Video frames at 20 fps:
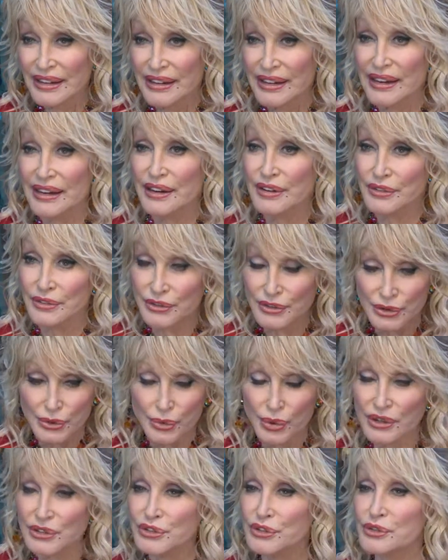and do
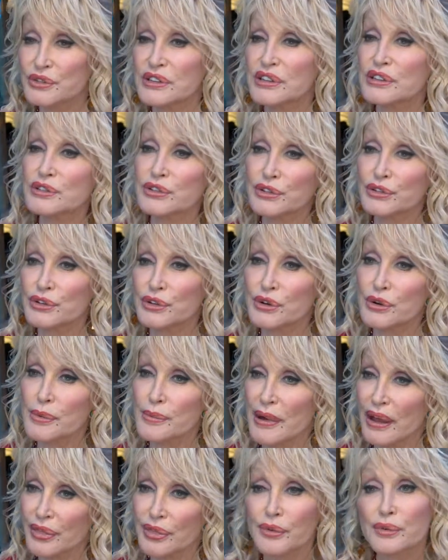what you need to do
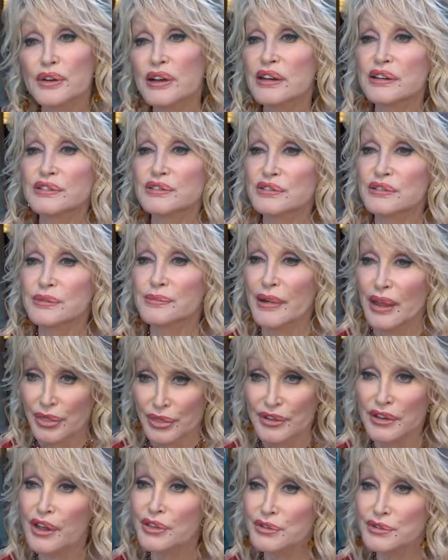about the rest, about
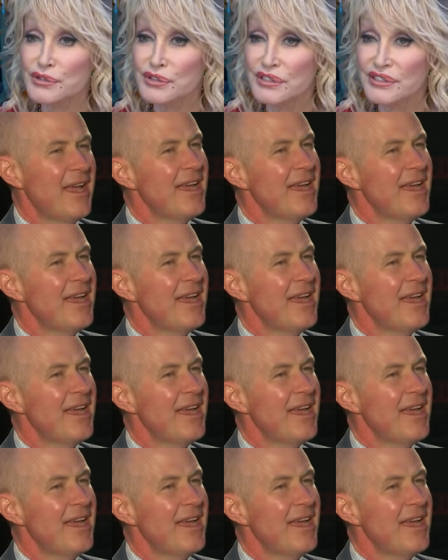the others.